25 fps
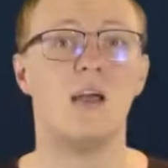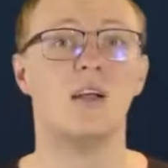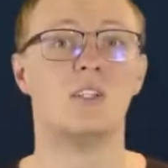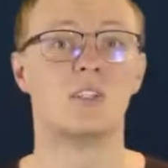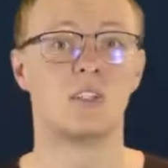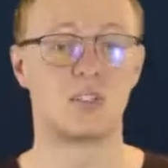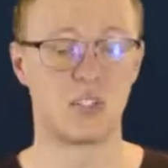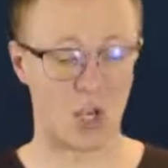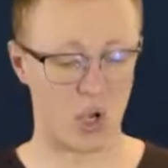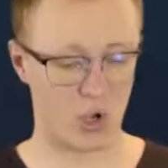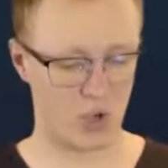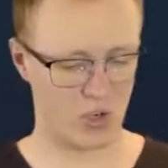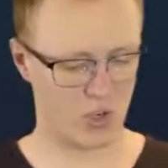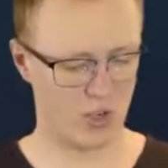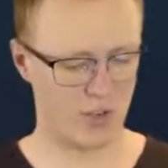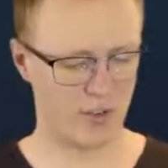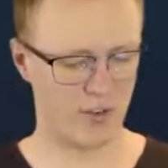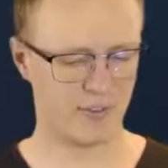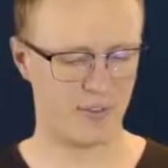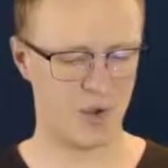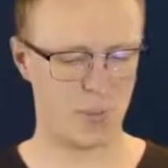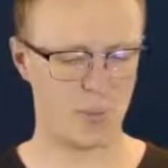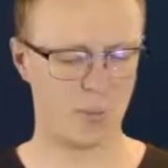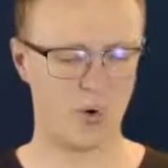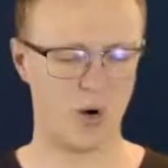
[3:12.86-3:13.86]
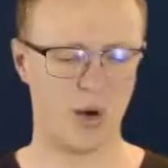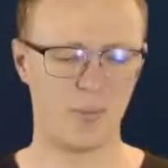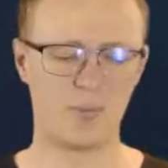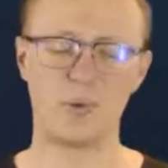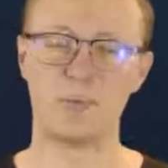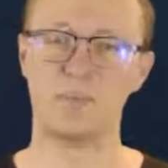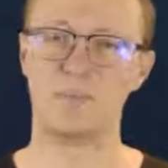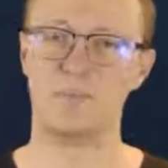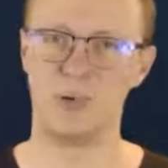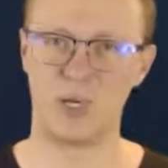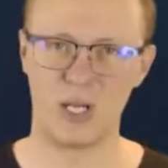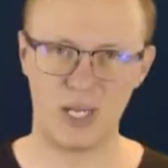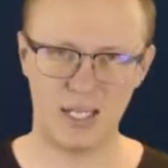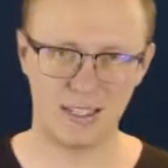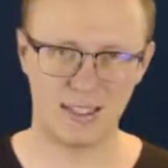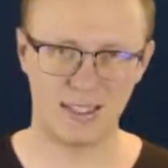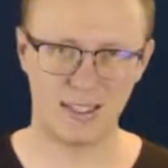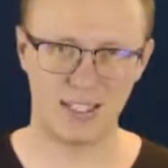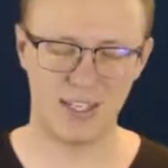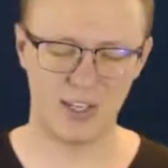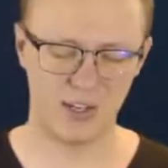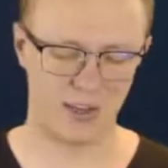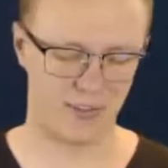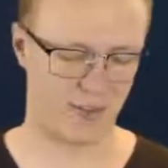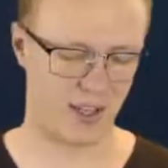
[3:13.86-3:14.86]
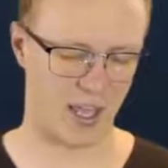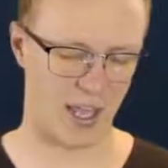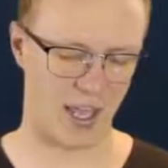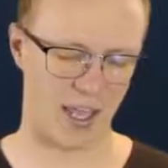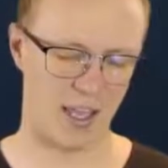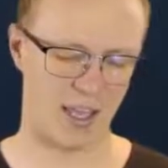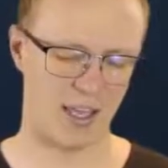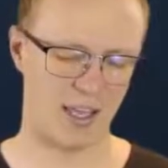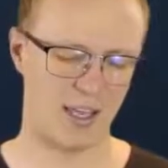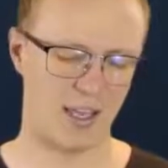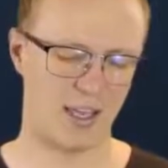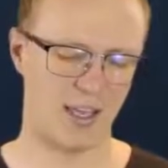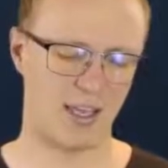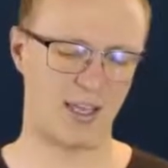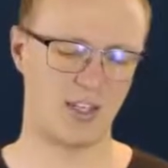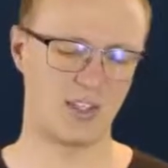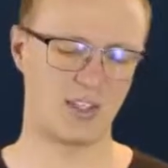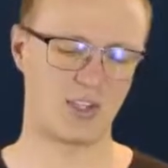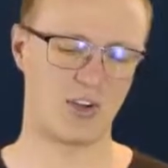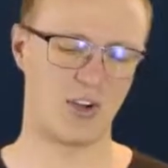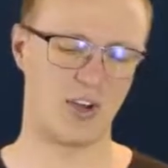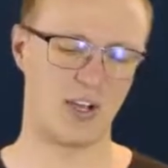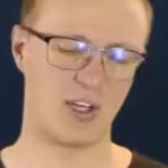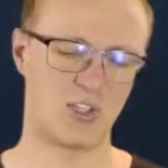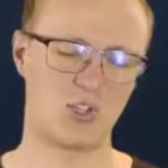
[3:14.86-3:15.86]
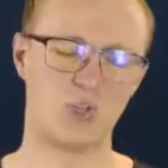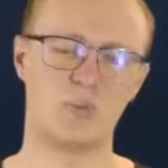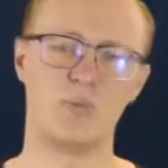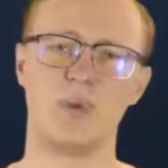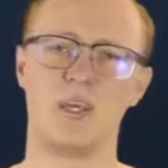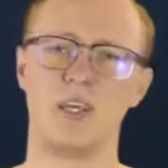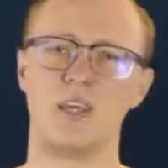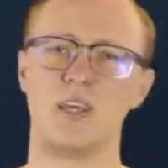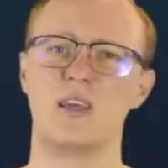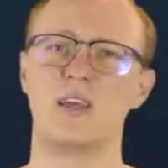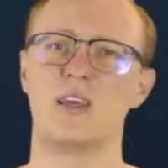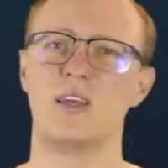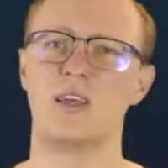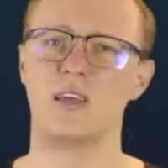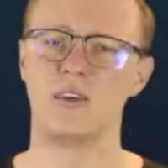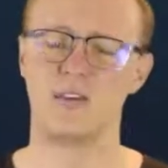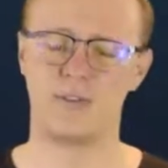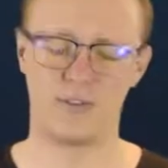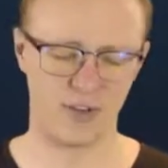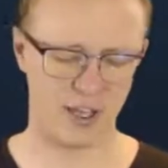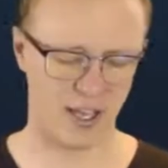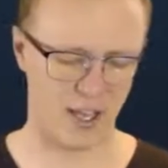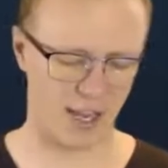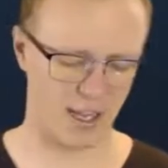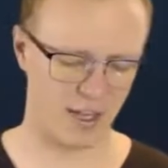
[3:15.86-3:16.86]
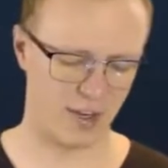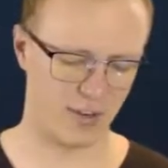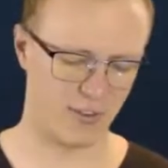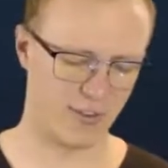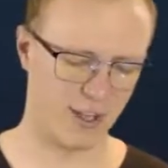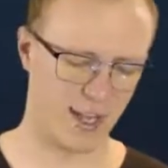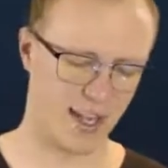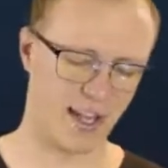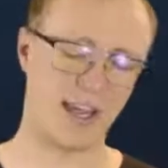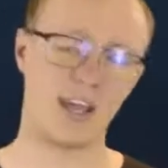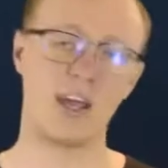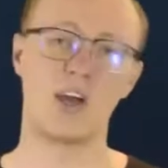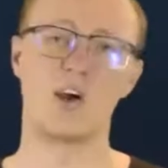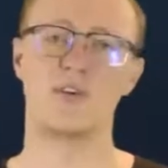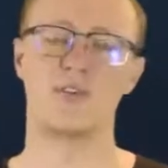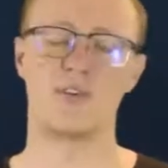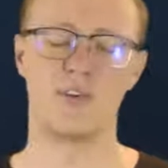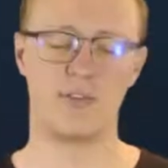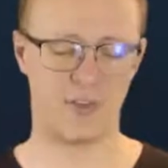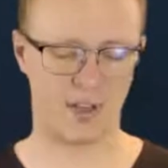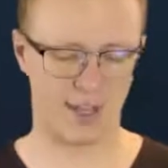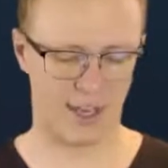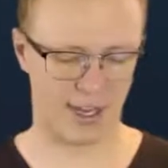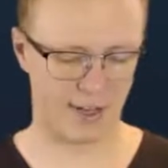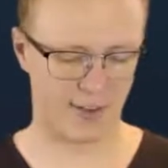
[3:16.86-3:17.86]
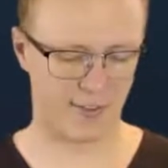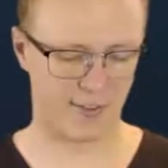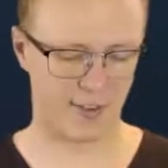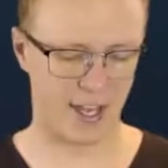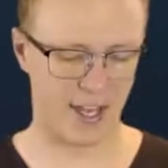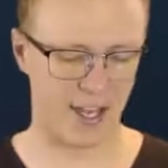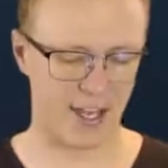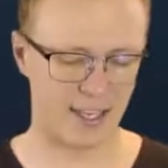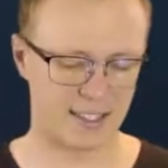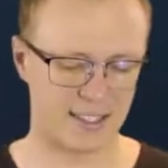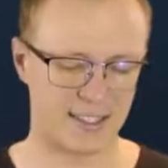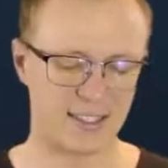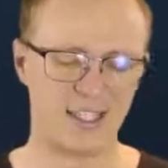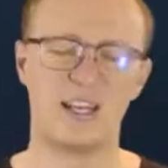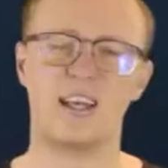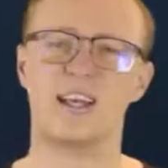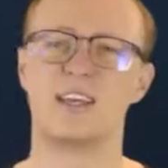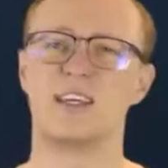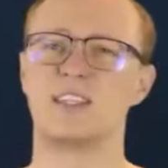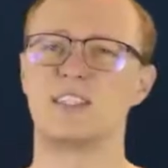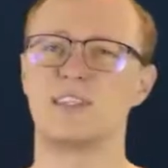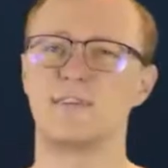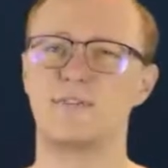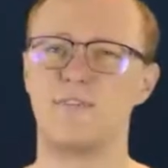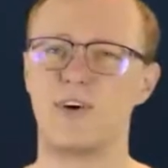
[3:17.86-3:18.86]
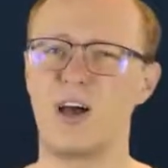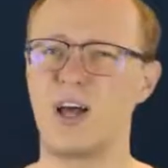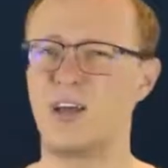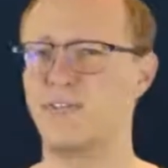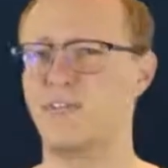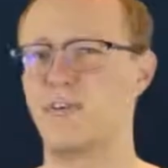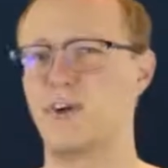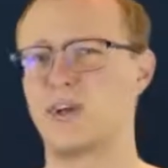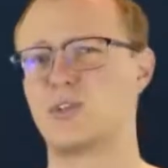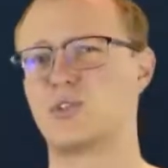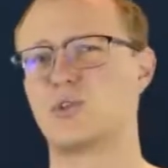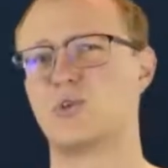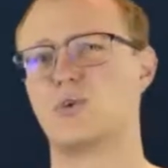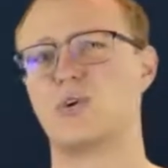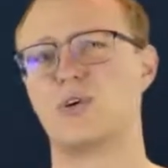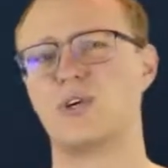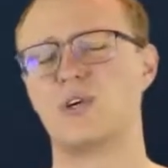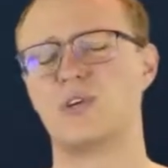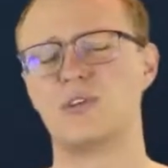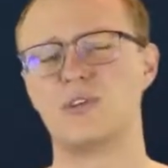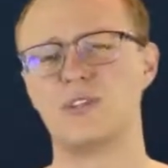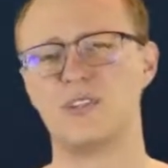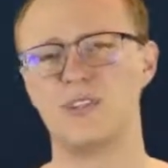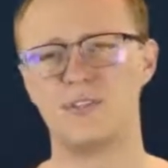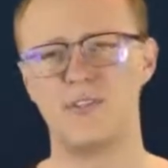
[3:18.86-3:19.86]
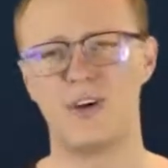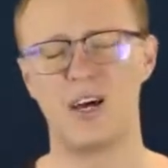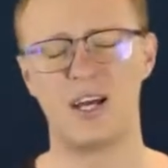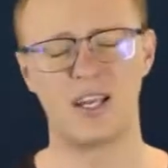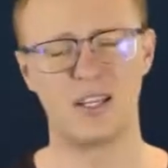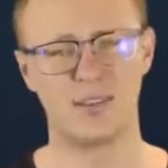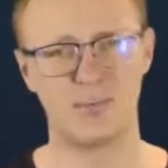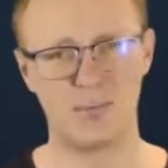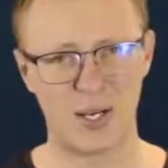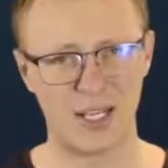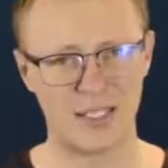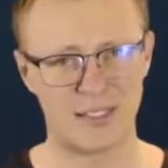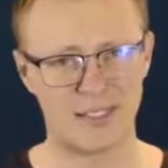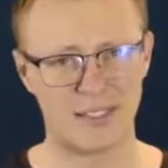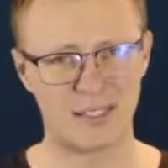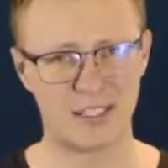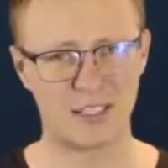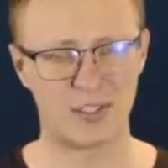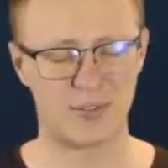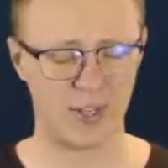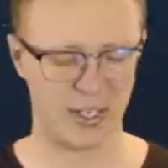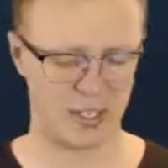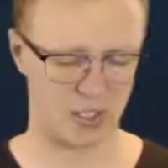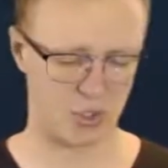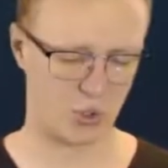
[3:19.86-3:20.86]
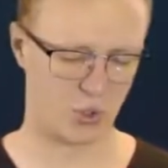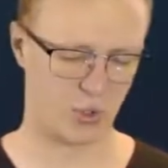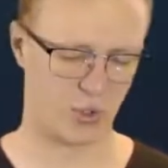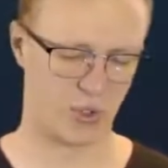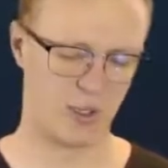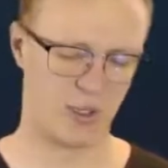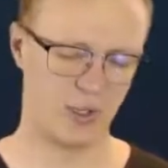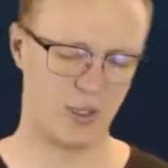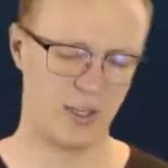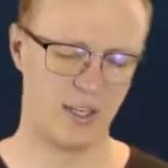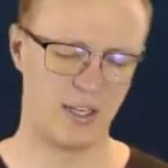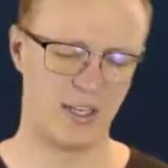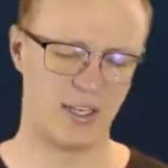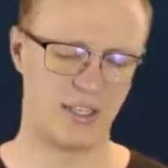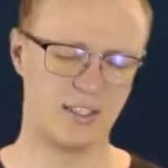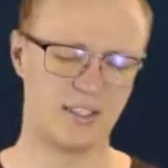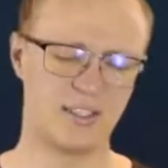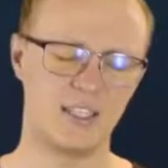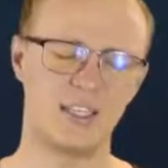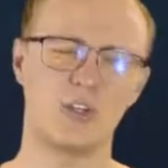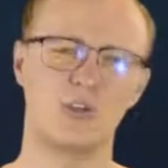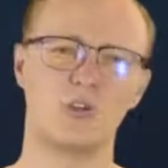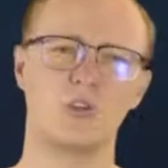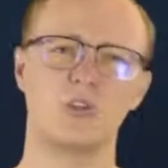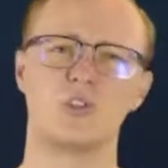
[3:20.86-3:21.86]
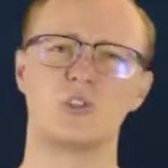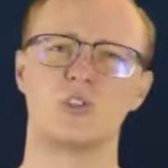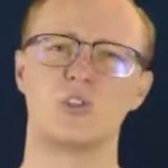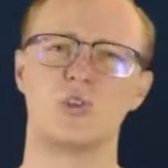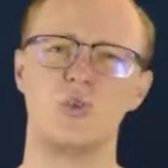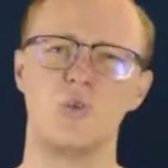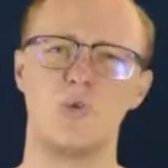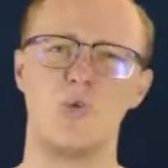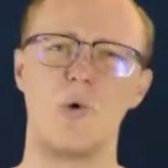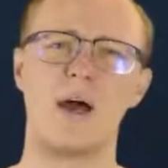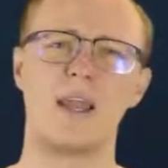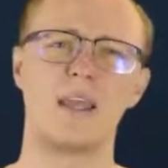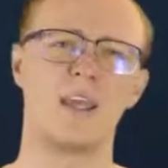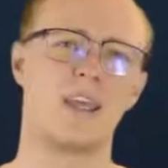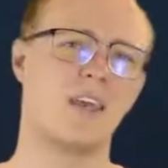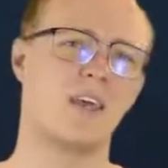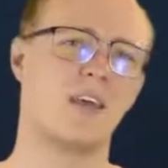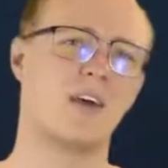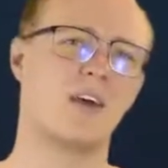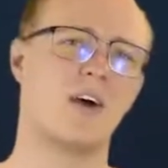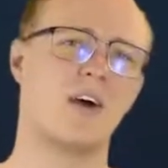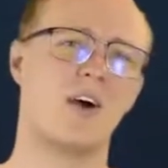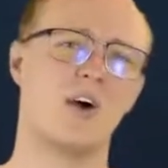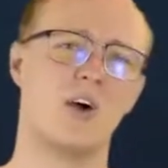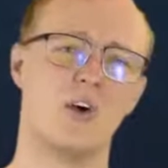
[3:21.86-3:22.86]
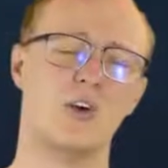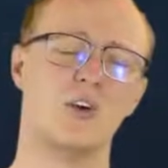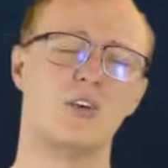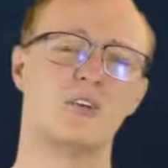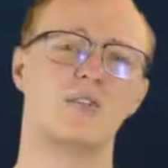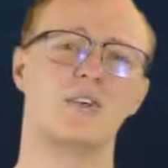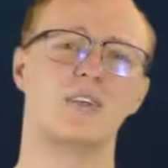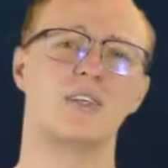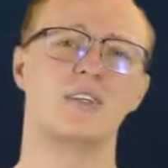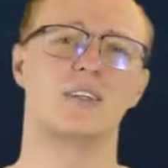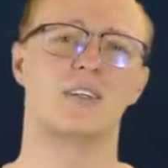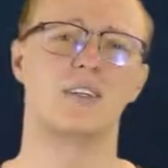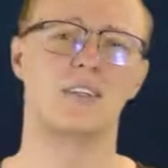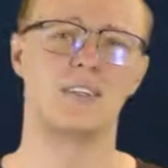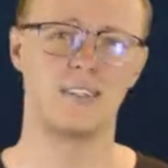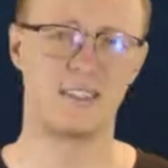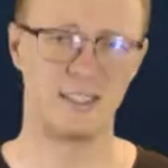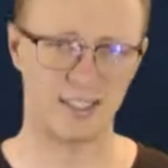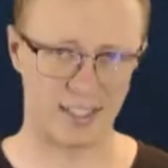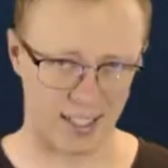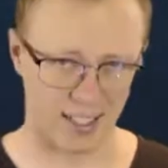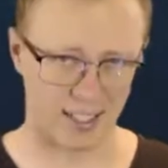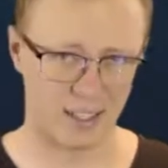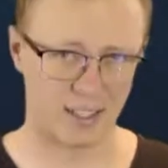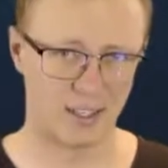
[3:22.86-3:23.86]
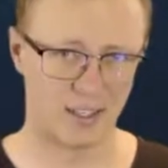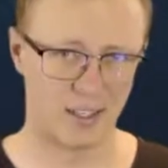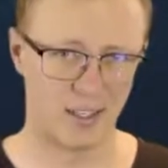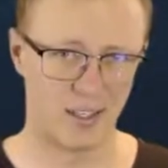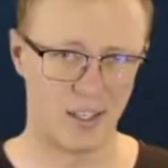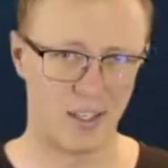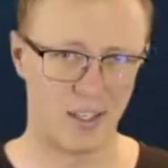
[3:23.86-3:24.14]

So the probability of A is going to be the n of a over the n of s is 5 factorial divided by 6 factorial is equal to 1 over 6.